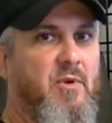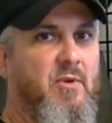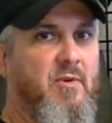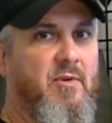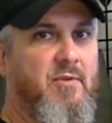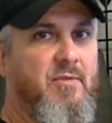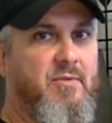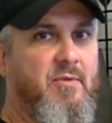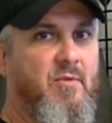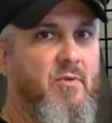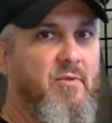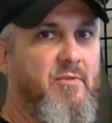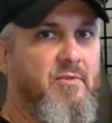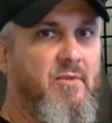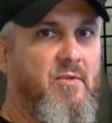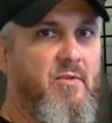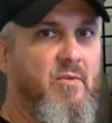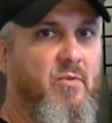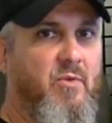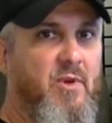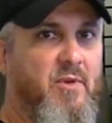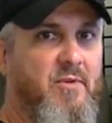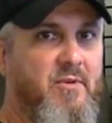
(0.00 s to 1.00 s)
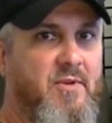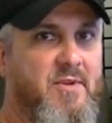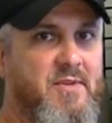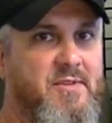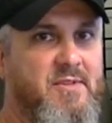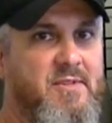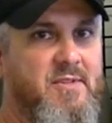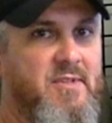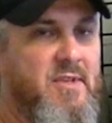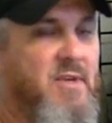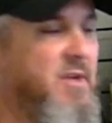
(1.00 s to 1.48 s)
We were going through the
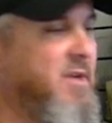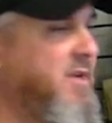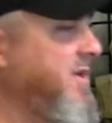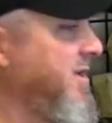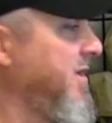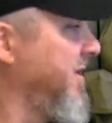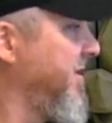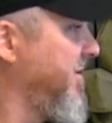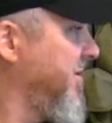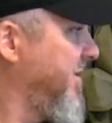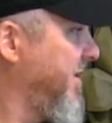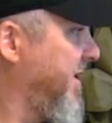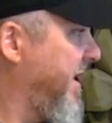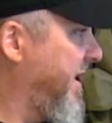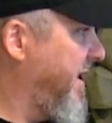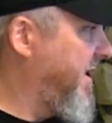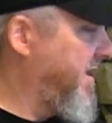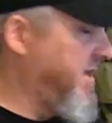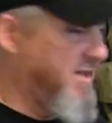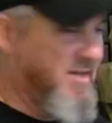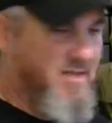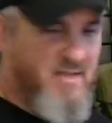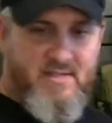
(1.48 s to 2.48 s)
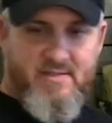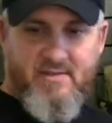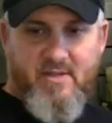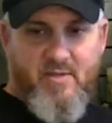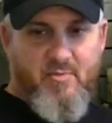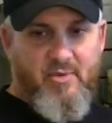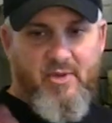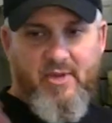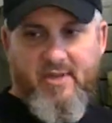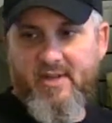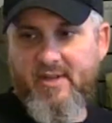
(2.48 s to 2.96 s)
wilderness and it just
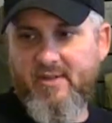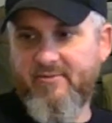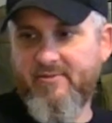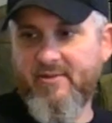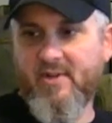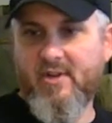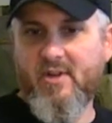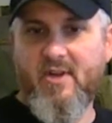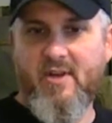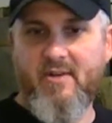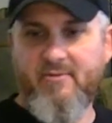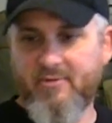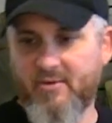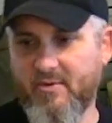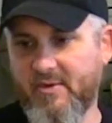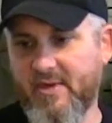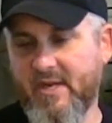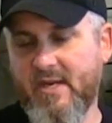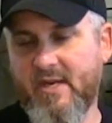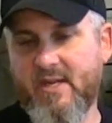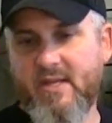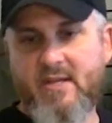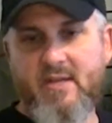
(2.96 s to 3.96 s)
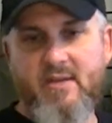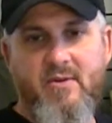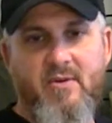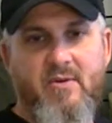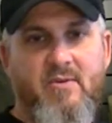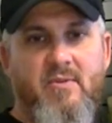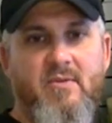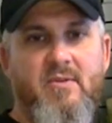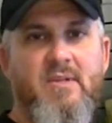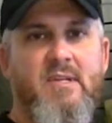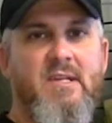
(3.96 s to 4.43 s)
completely fell off, rolled down a
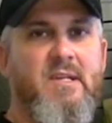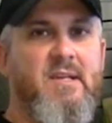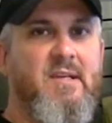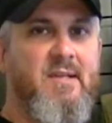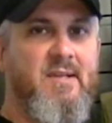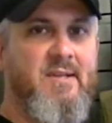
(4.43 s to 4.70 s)
hill.